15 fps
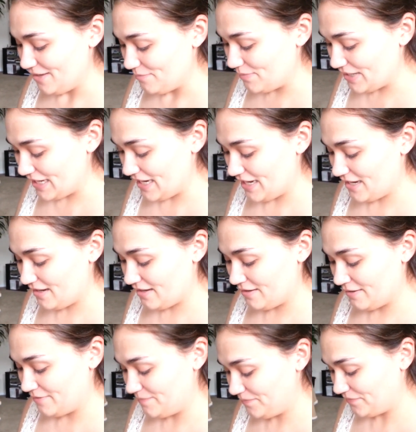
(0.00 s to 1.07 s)
But,
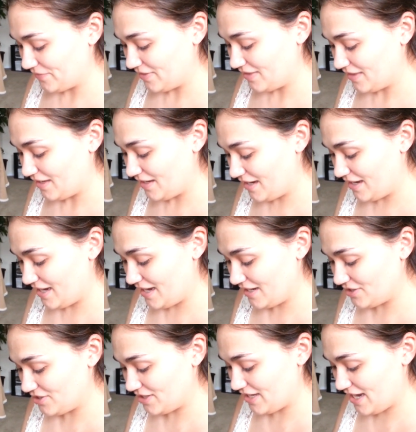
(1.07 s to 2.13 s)
um, I
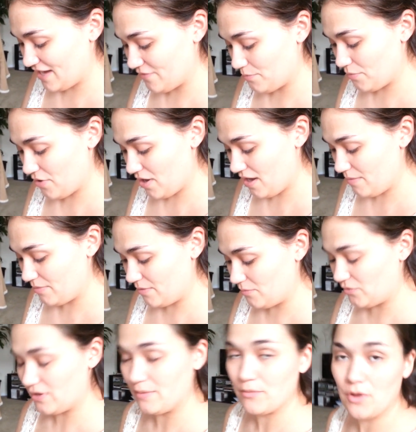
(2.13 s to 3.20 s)
actually have a
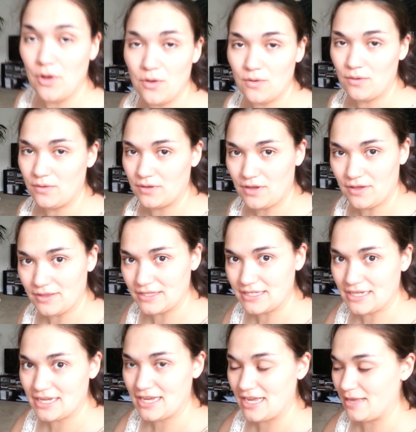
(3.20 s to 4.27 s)
problem where I'm cold all the
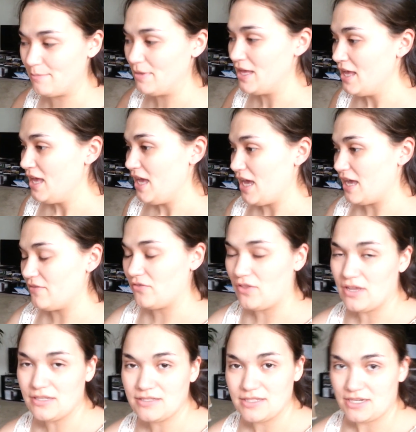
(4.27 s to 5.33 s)
time. I've
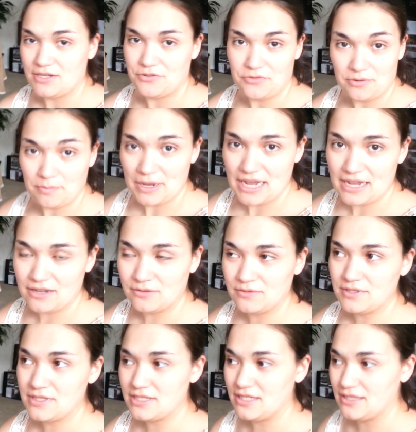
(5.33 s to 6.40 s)
lost 100
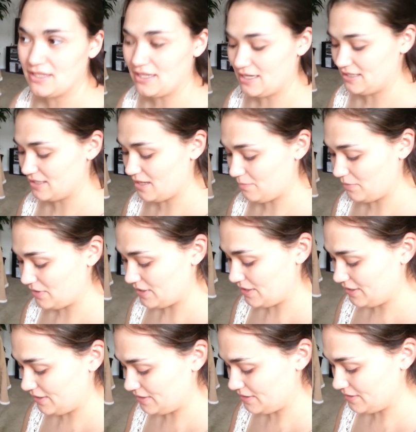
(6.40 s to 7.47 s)
pounds in the last couple
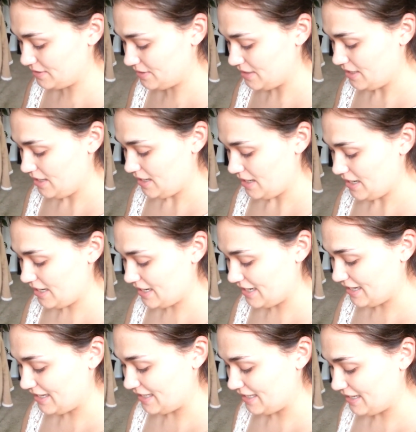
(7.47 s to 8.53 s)
years,
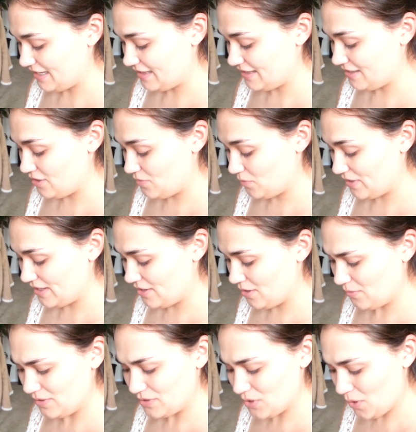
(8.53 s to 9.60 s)
and what
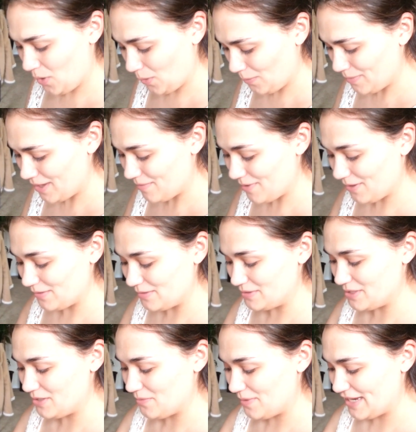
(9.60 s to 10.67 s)
no one told me about
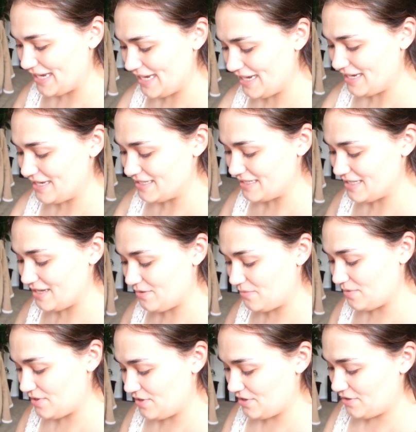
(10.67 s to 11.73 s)
losing weight is that
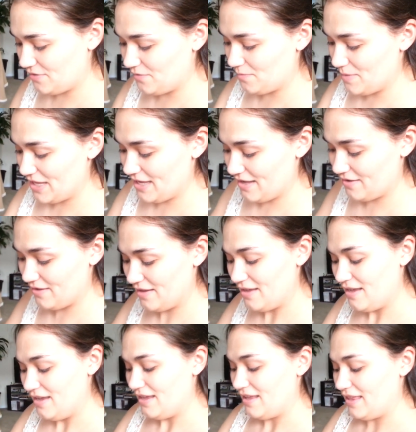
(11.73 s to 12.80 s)
when you've been
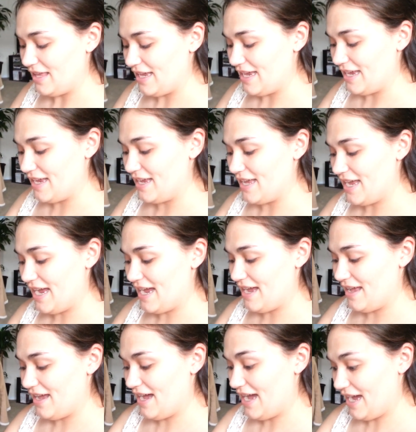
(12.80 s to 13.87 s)
like
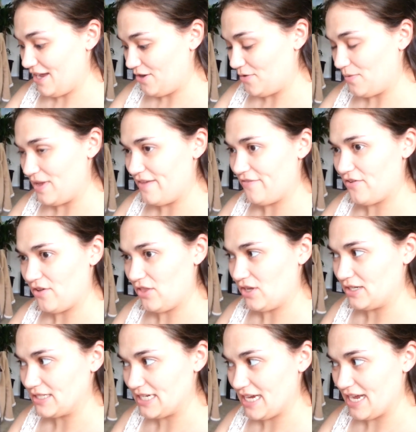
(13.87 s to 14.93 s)
at a higher weight for a
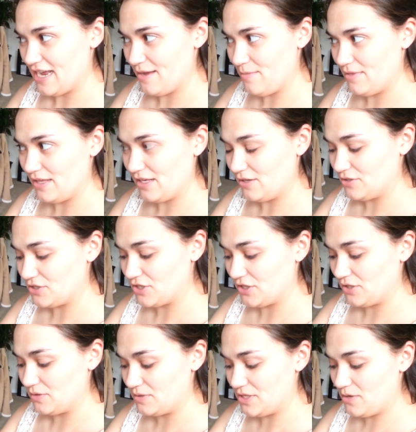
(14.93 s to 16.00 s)
long time and then you
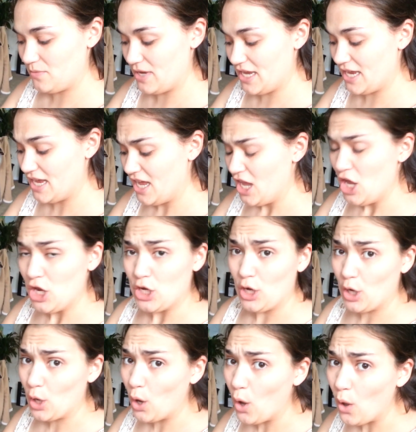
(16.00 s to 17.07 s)
start losing weight,
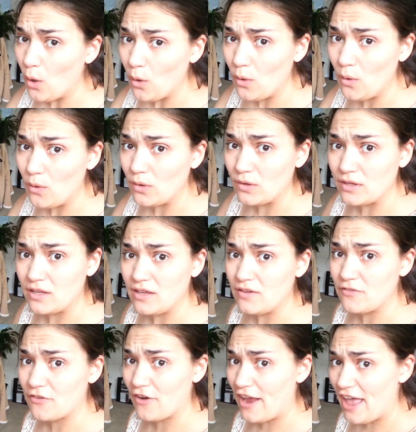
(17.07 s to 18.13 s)
you're cold
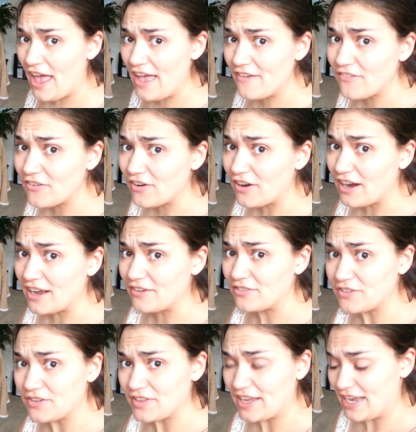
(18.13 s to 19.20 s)
forever
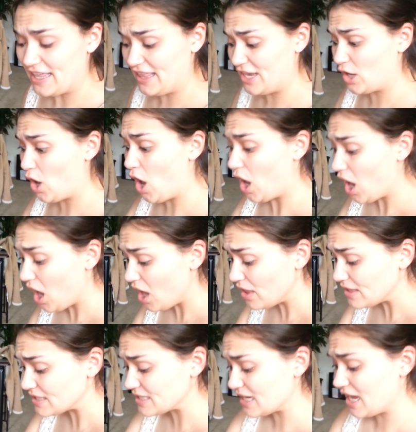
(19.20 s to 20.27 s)
after that, like
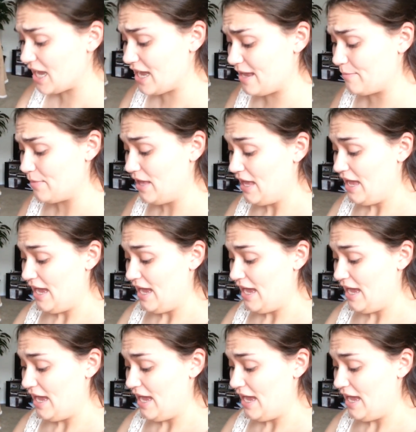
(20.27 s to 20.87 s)
all the time.